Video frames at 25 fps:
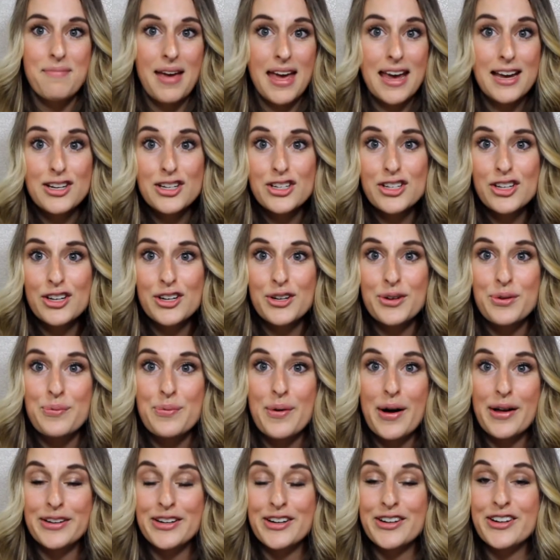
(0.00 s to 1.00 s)
Make sure
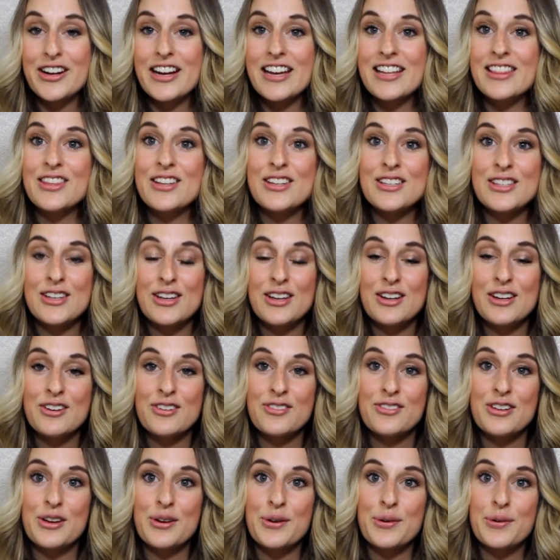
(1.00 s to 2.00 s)
while you're in this
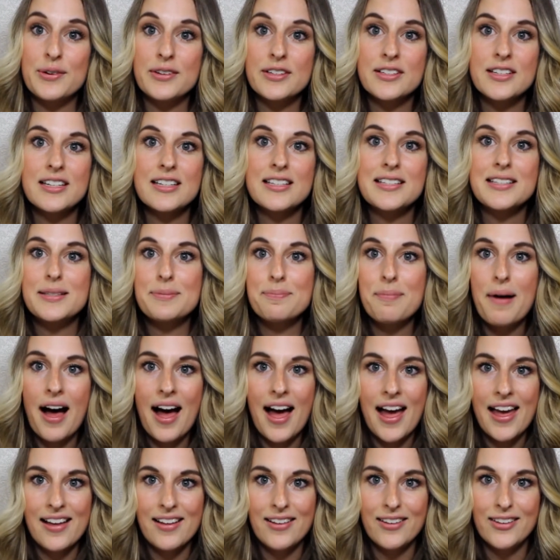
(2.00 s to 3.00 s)
interview to
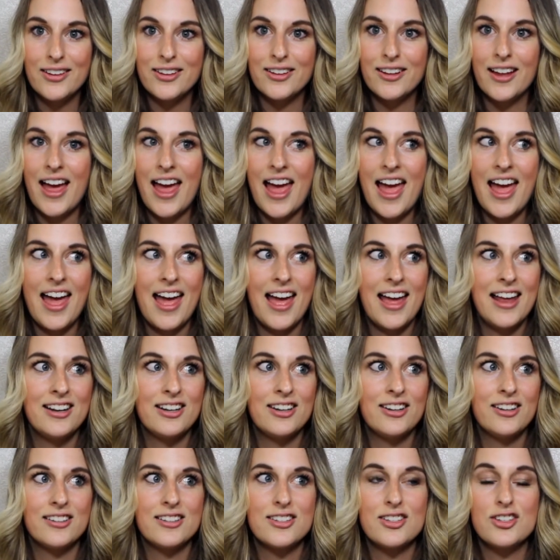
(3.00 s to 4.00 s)
smile
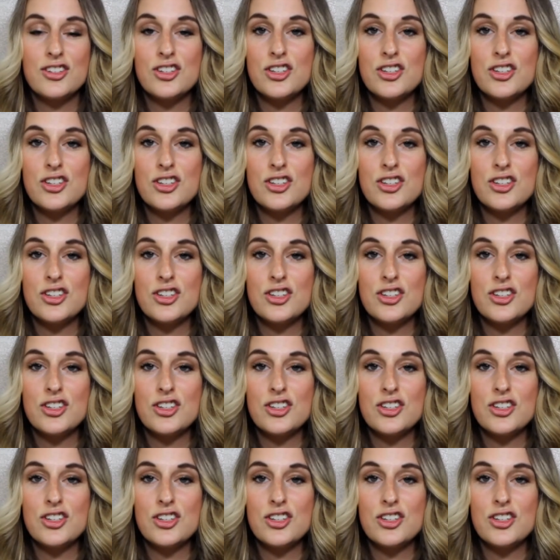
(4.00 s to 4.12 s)
and